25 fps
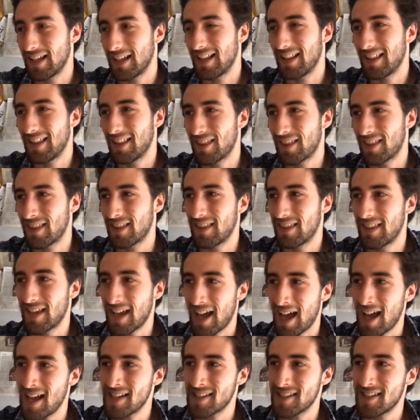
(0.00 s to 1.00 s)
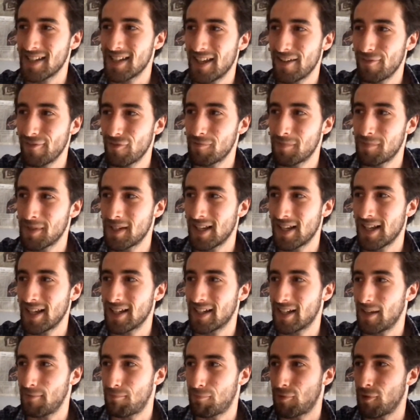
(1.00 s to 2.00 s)
there hasn't ever been
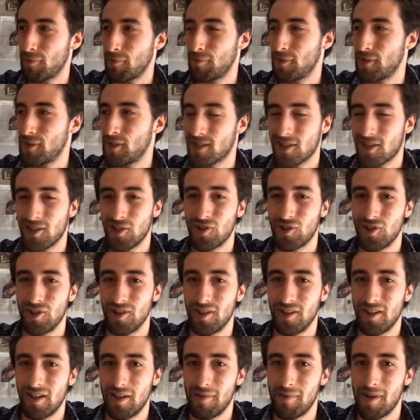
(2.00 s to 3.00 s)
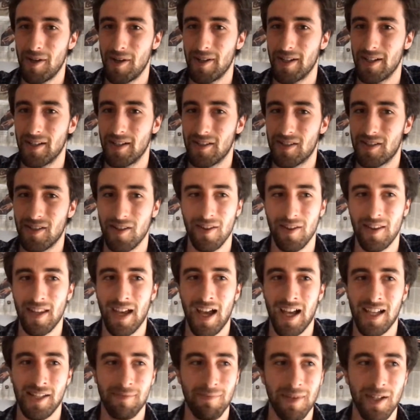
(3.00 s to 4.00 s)
like a proper discussion about it. So there
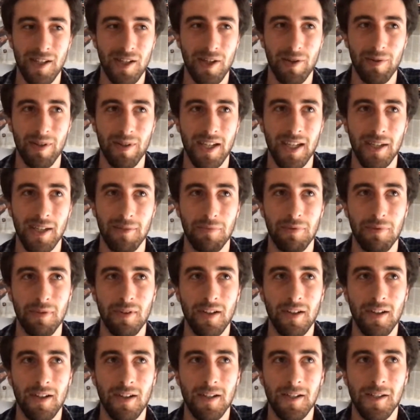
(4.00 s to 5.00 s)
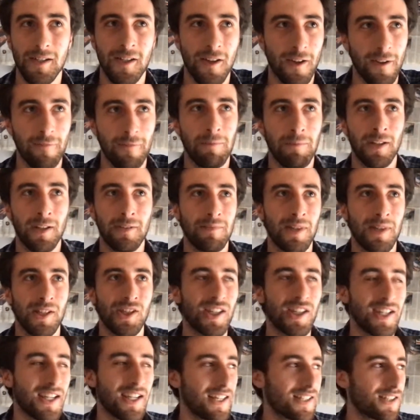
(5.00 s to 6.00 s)
has been no keep. So if pattern
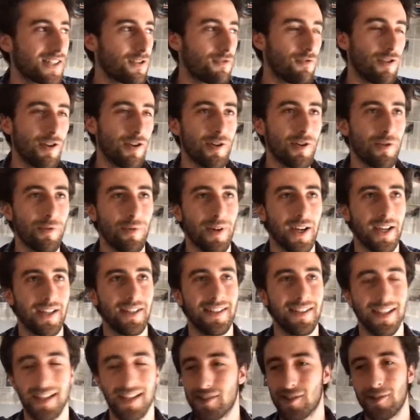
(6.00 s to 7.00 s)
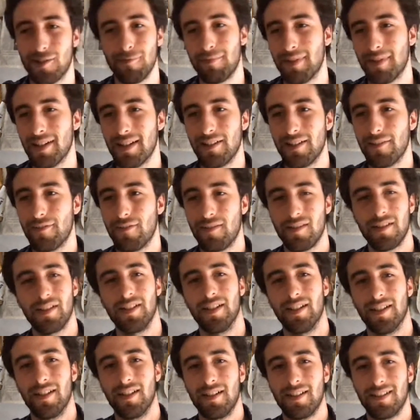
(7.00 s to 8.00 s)
matching gets thrown away, that's completely
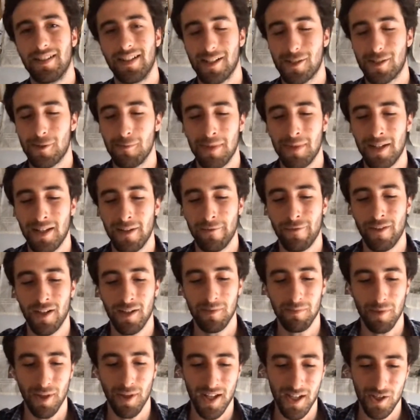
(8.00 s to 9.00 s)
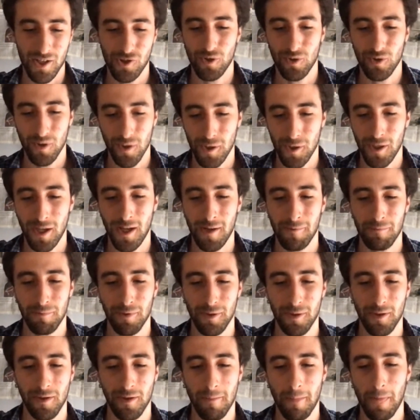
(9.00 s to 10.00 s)
fine. That's completely fine. But that should not
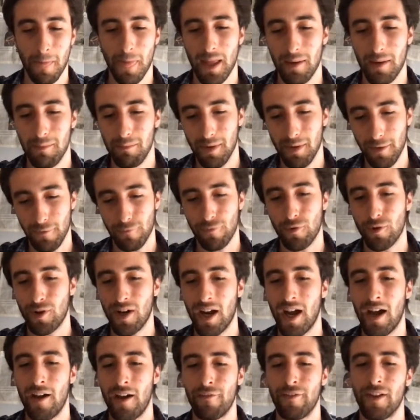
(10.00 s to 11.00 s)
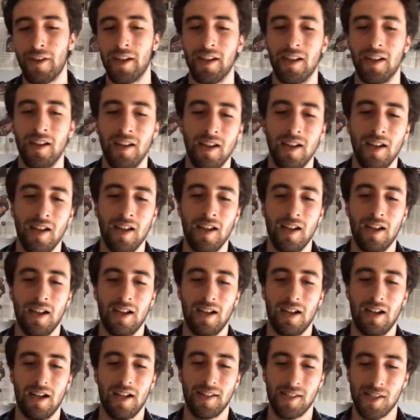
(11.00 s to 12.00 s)
happen before having
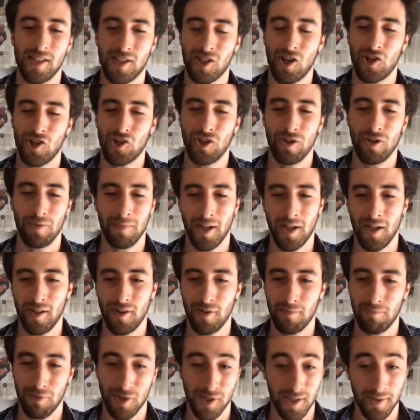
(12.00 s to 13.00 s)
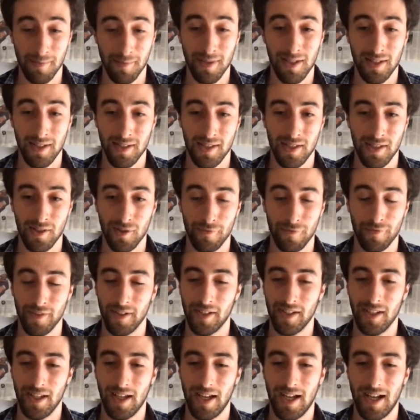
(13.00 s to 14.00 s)
a discussion about the possibility of
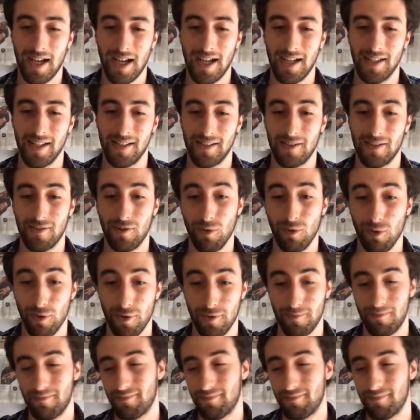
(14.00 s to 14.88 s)
it and all